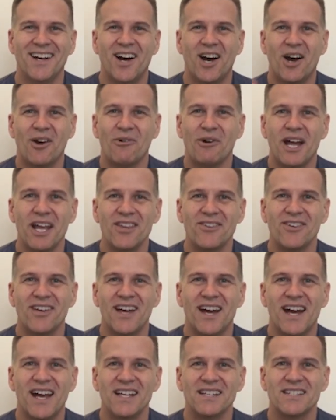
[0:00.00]
All right, you
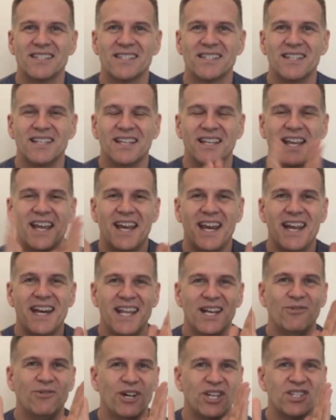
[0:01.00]
guys.
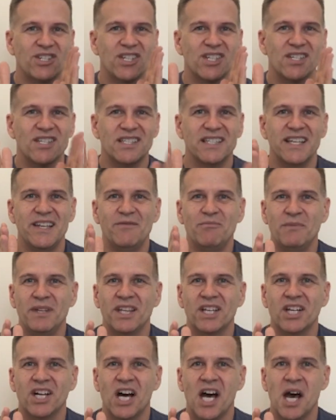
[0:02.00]
Any questions, leave them
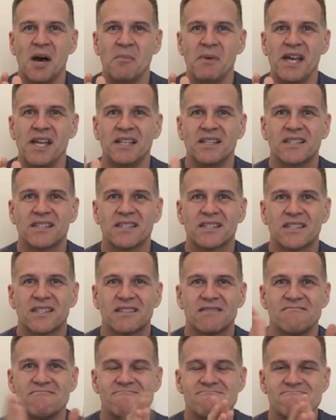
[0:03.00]
in the comments.
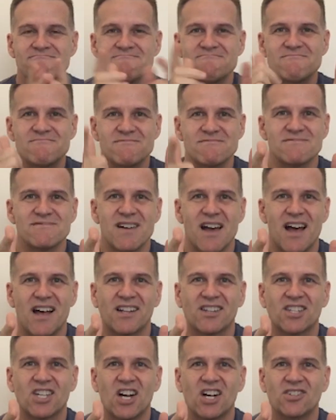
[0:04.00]

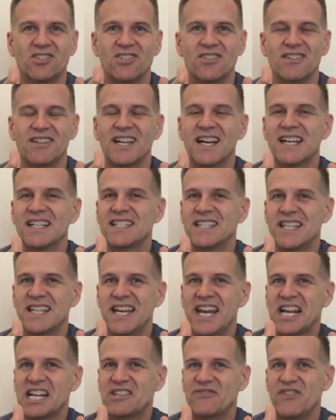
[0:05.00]
I'll talk to you guys in the
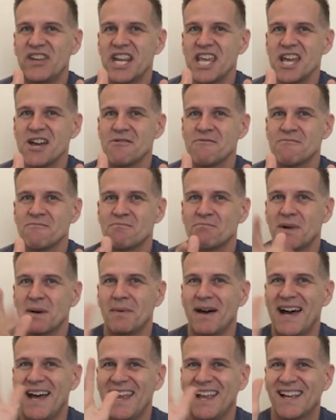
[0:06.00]
next video.
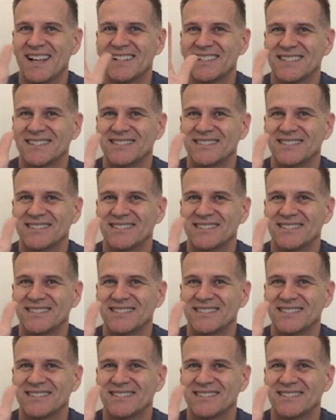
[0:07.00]
Bye-bye.